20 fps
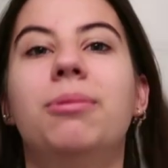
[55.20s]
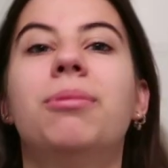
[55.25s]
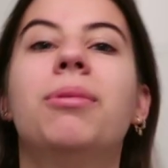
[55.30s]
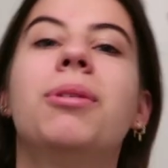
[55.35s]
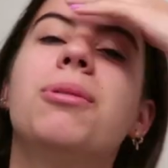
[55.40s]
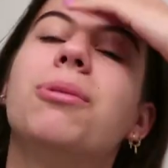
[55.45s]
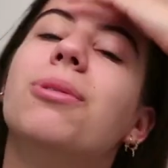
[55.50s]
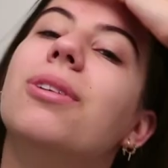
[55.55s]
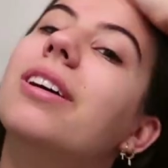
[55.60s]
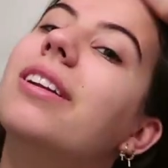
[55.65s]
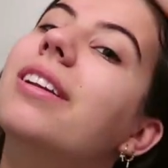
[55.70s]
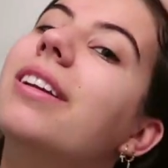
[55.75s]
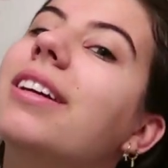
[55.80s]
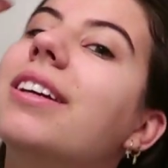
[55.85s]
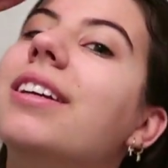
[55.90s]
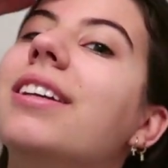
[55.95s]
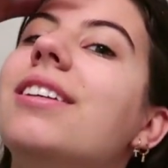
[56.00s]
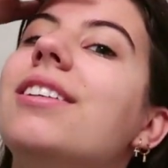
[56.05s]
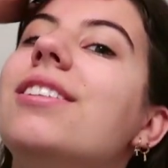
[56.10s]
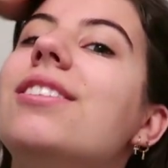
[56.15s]
number one
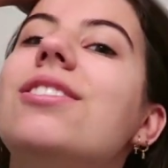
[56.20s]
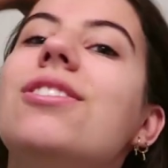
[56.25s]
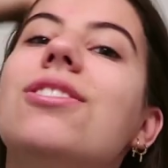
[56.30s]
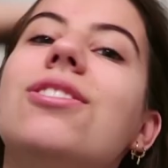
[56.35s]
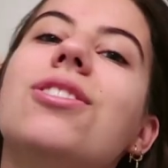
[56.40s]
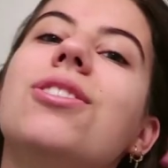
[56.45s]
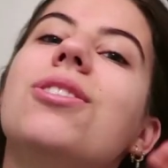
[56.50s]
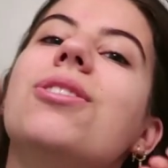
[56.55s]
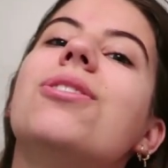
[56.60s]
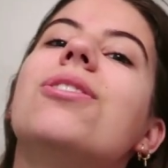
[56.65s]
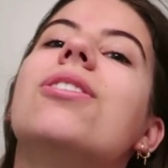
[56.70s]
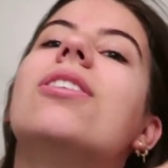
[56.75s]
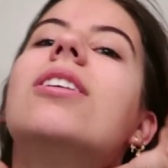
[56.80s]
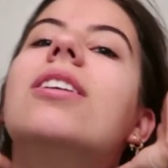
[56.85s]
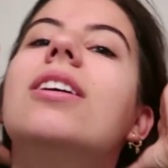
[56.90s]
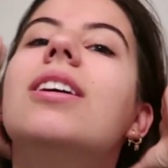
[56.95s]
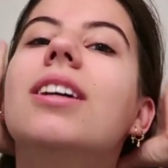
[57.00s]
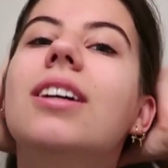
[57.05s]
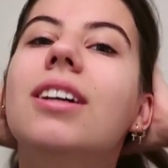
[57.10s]
is to